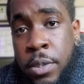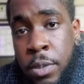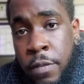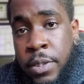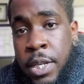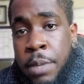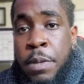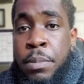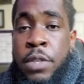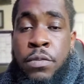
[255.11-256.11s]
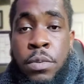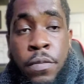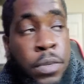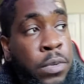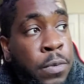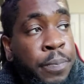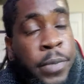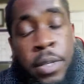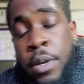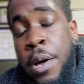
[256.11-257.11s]
So every time people leave a review,
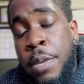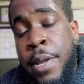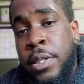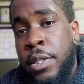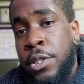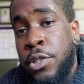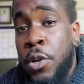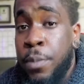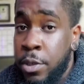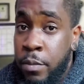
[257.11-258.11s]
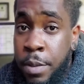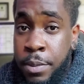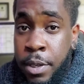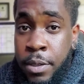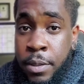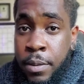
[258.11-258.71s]
it'll automatically show up on your website.